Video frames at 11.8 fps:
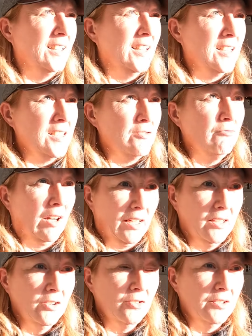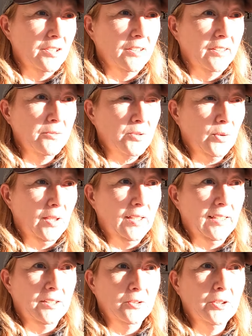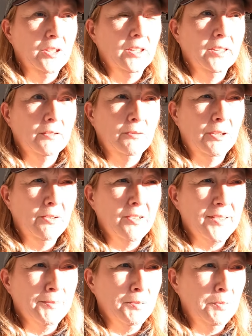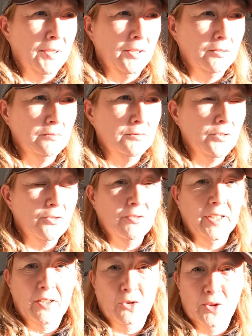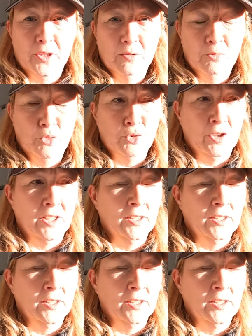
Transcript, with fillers: It did rain during the night, it was quite loud. Woke us up about 3 o'clock in the morning.